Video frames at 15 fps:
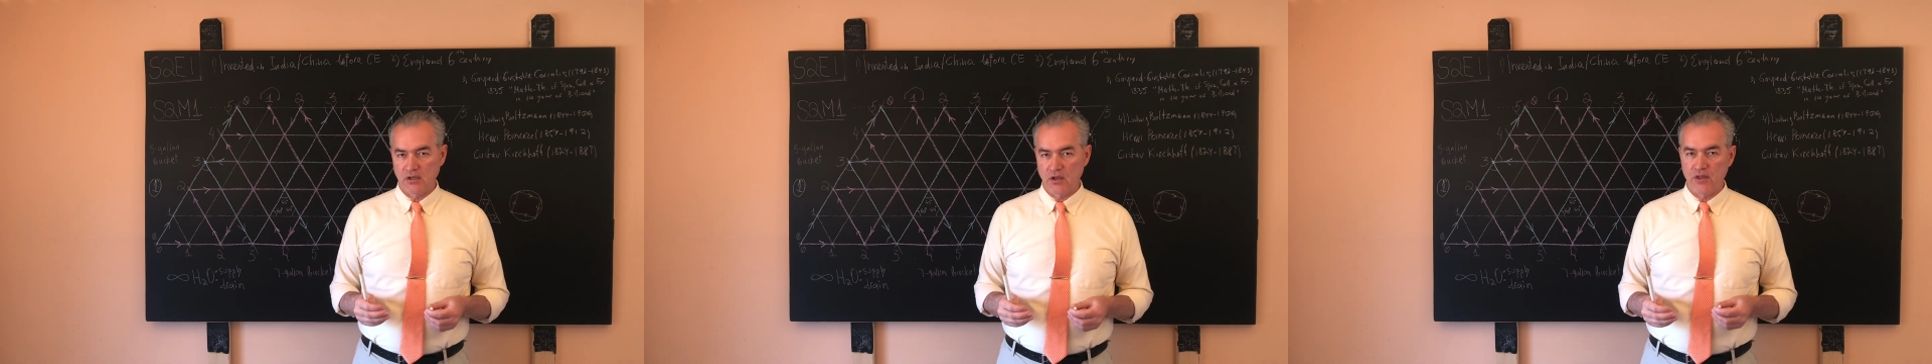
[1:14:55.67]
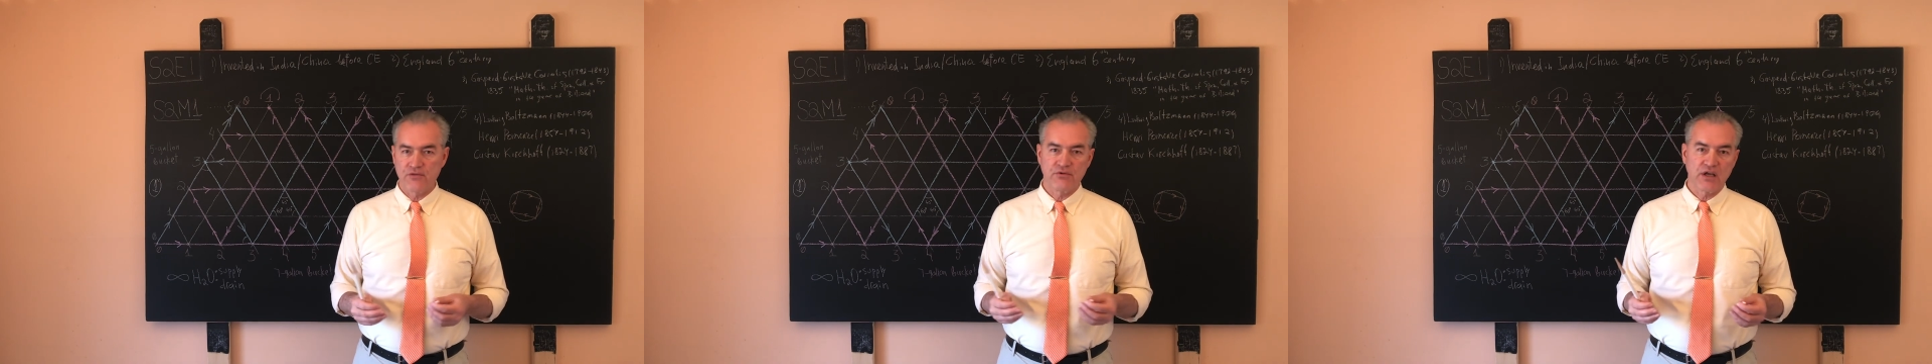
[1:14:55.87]

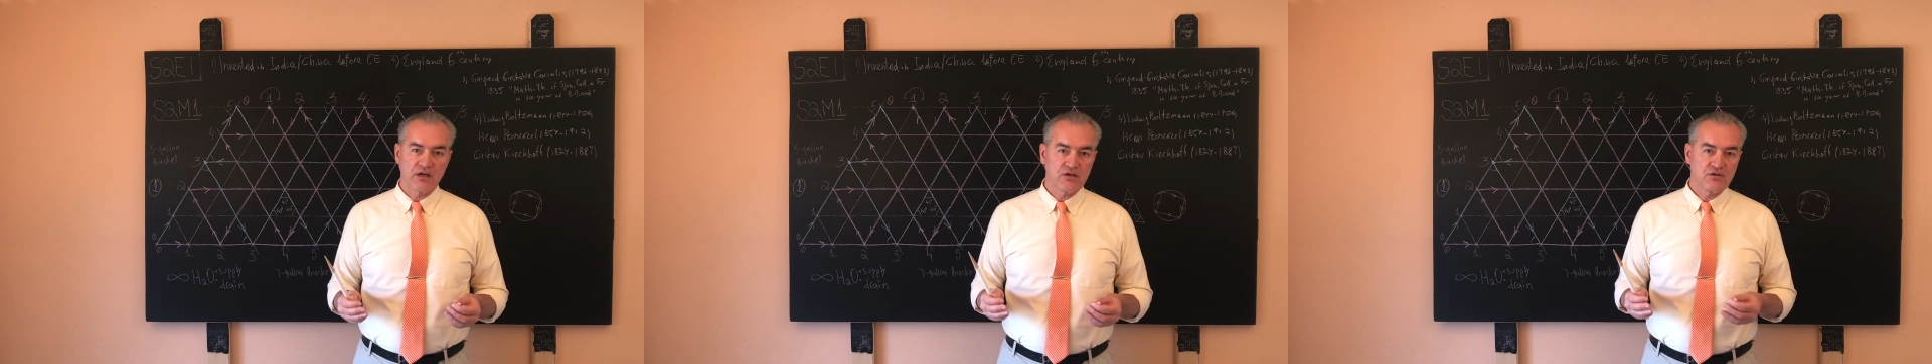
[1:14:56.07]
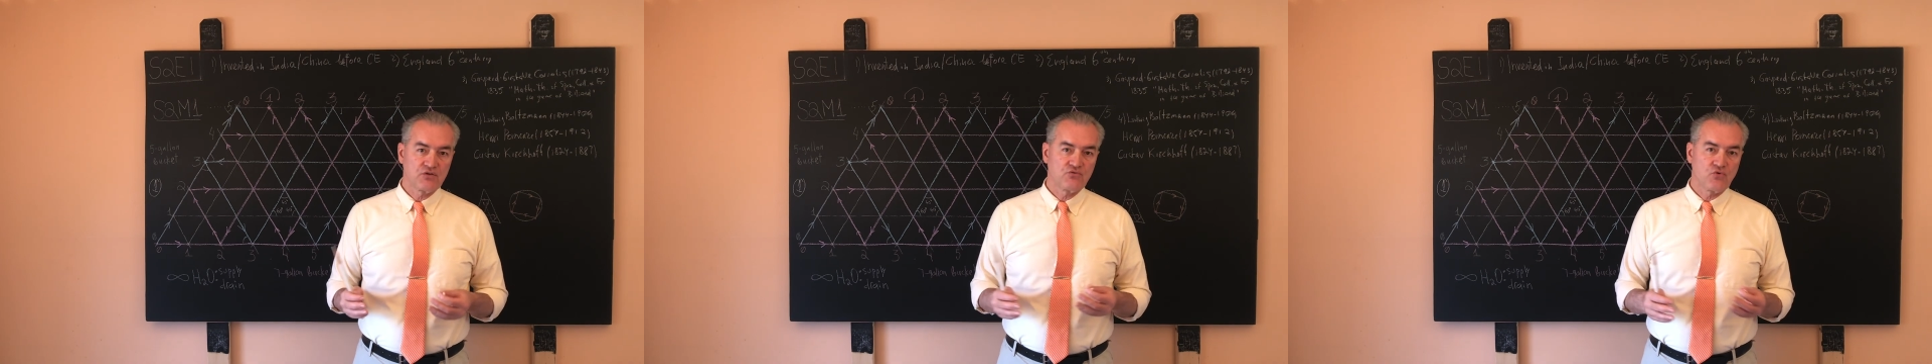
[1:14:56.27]

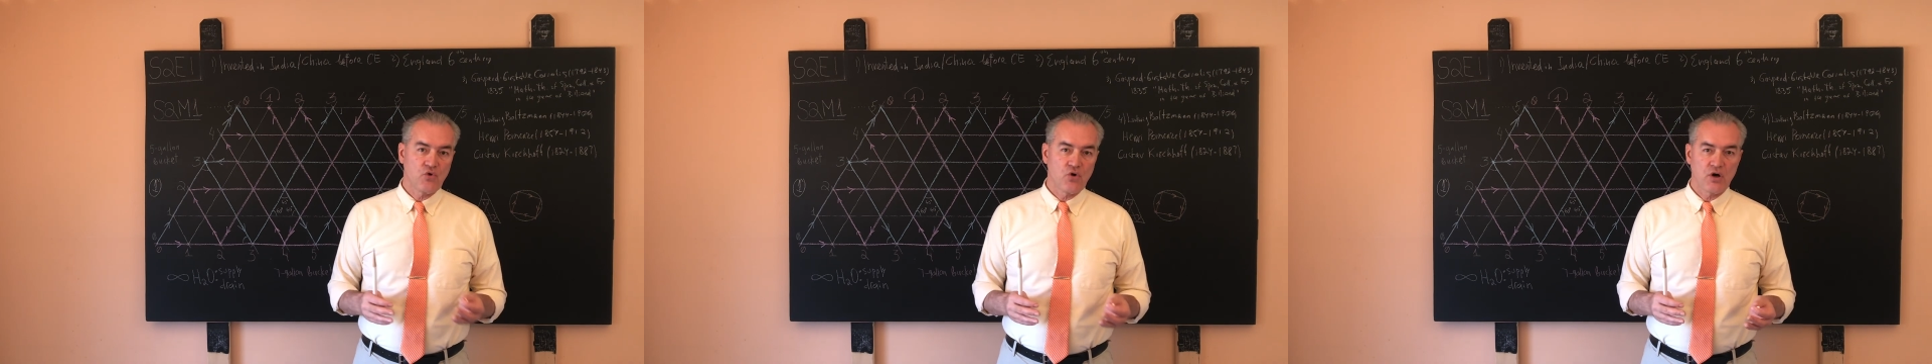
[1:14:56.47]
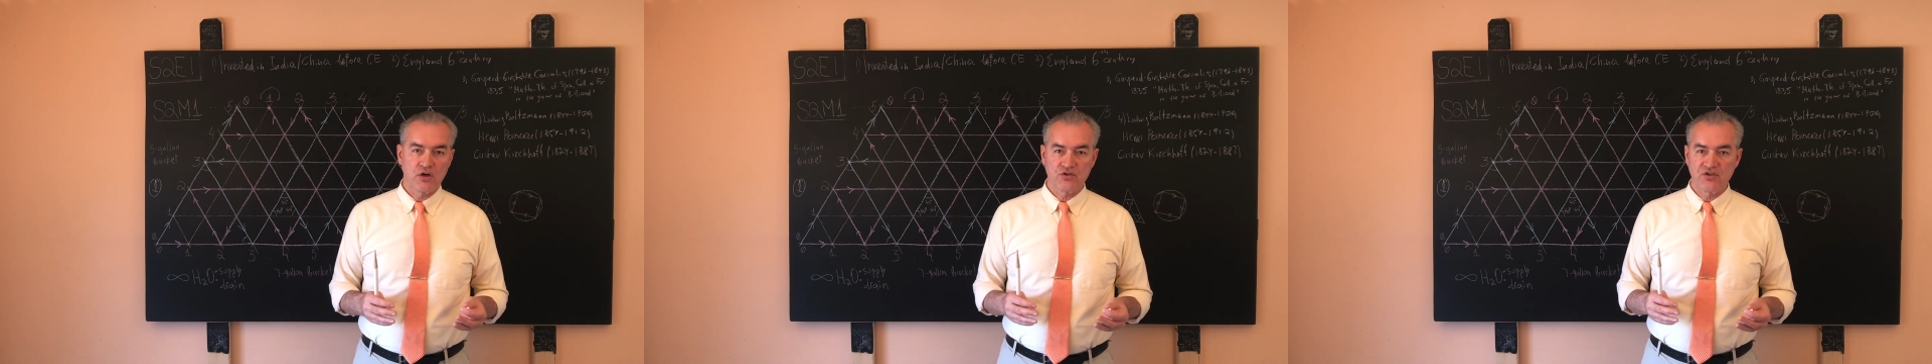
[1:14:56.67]
300,
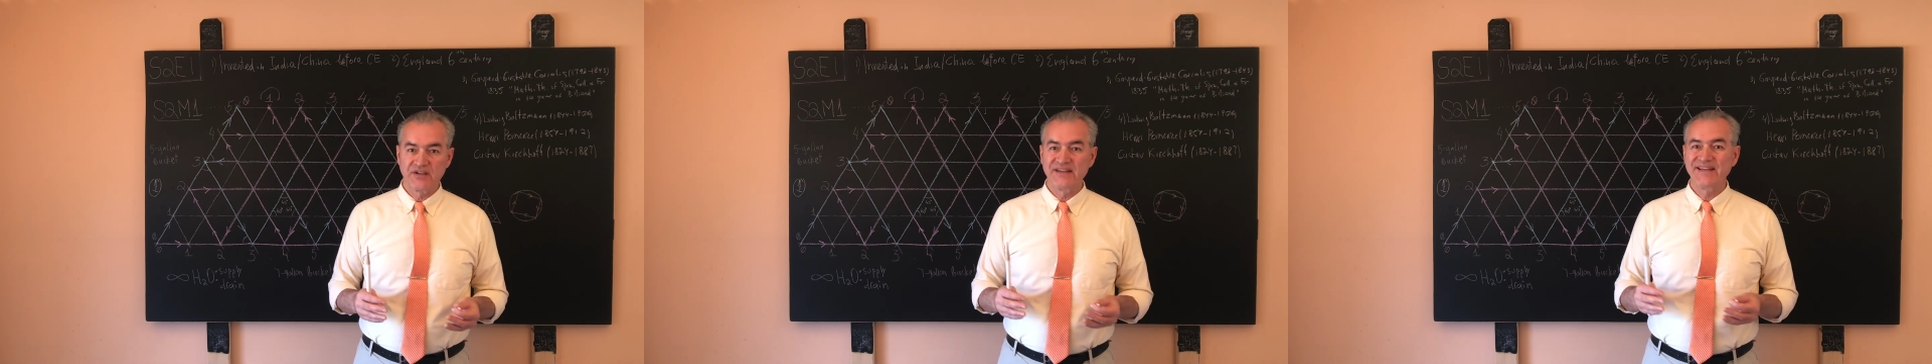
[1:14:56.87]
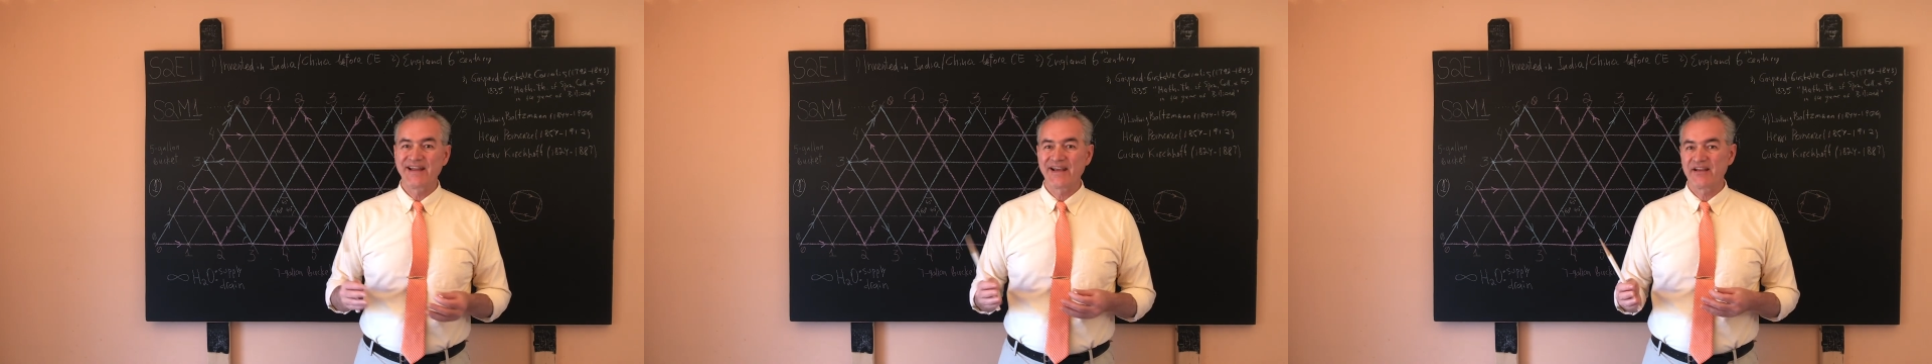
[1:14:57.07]
400,
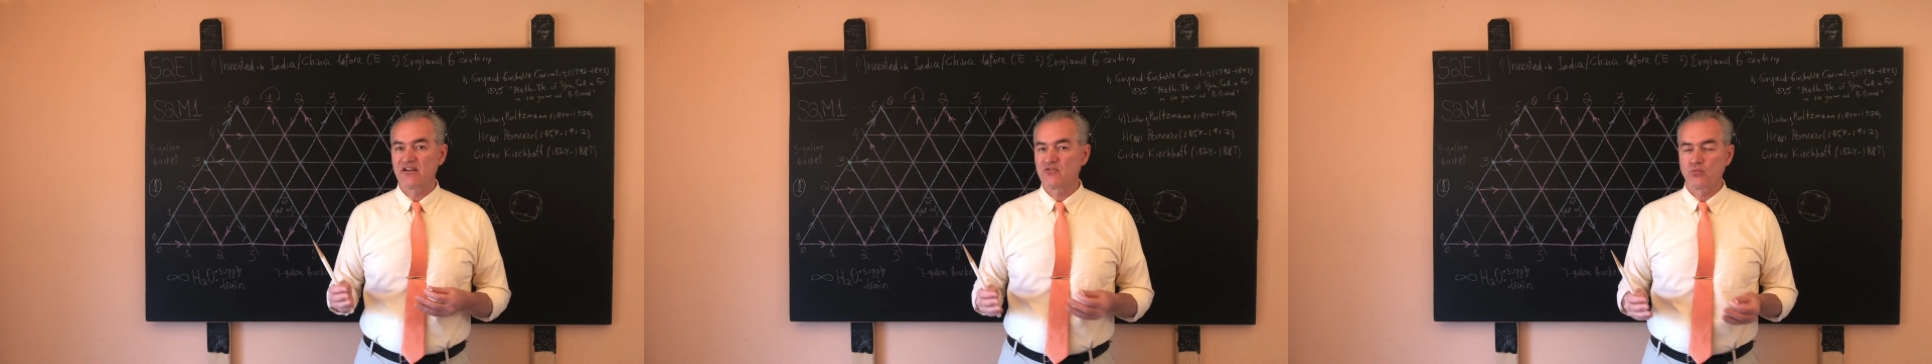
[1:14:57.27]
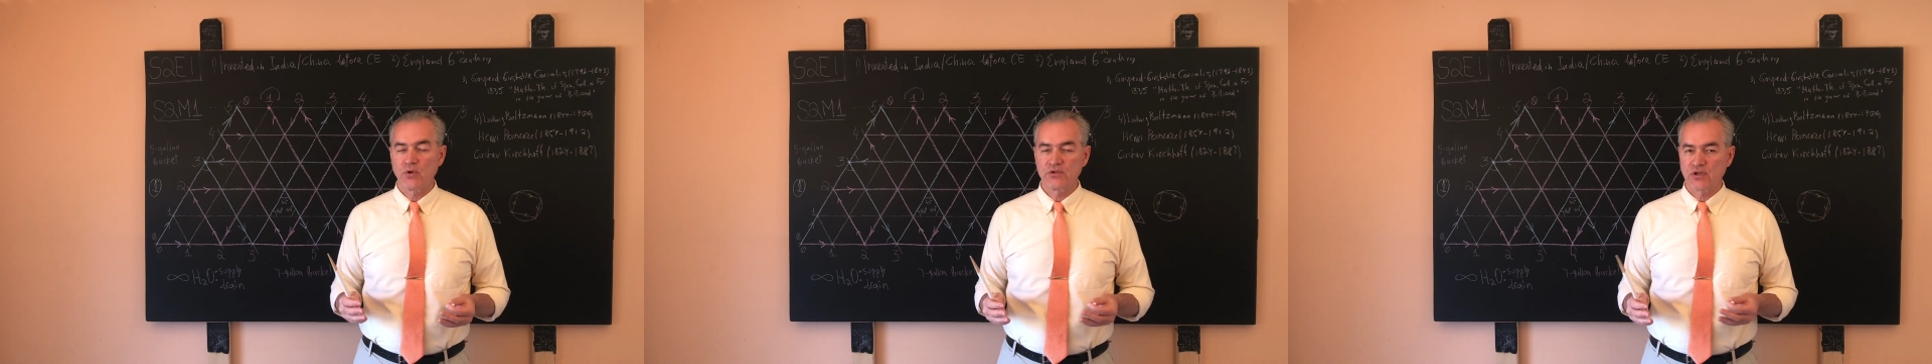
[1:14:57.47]
negative
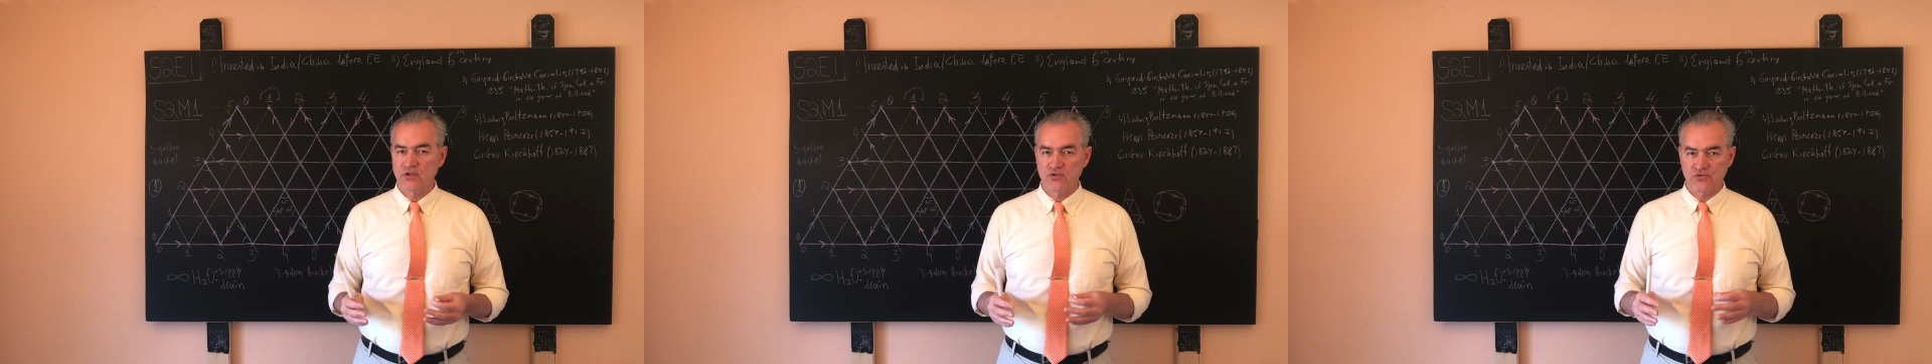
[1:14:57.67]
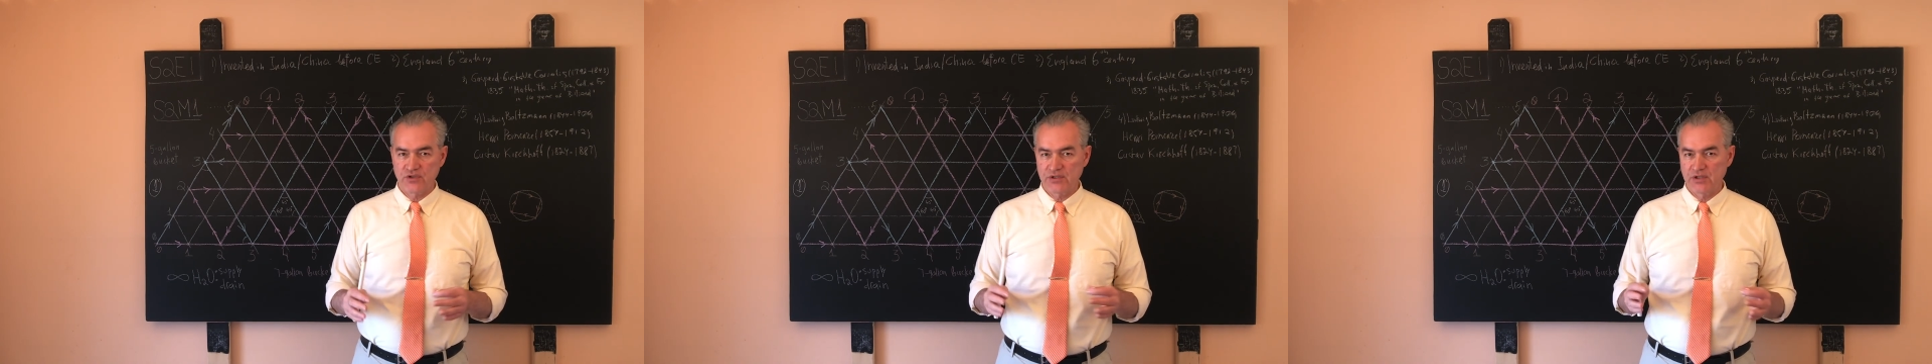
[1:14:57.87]

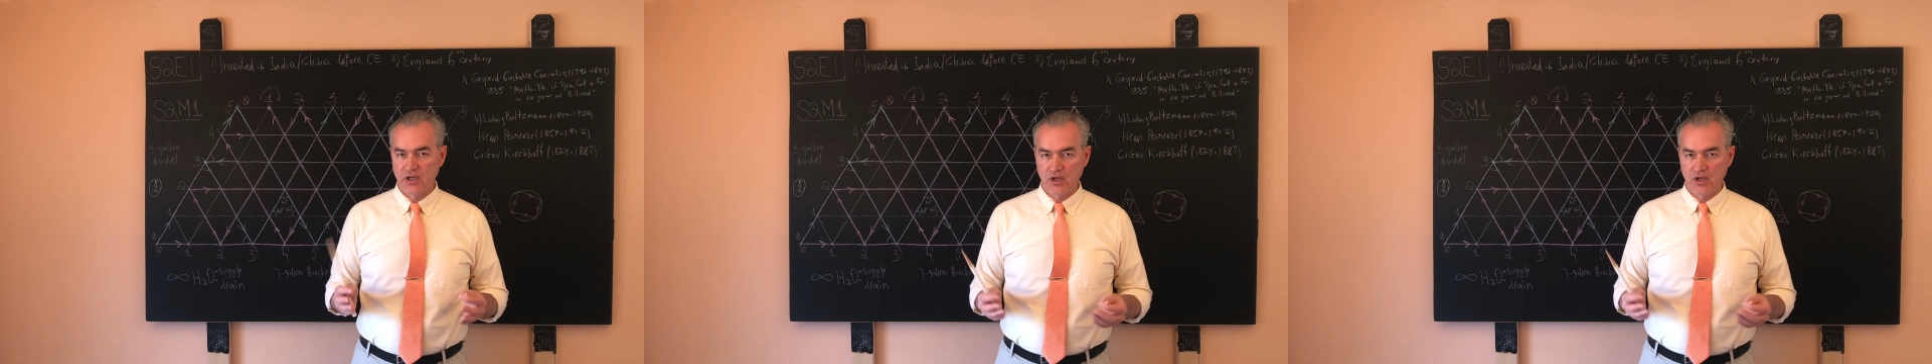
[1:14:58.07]
100,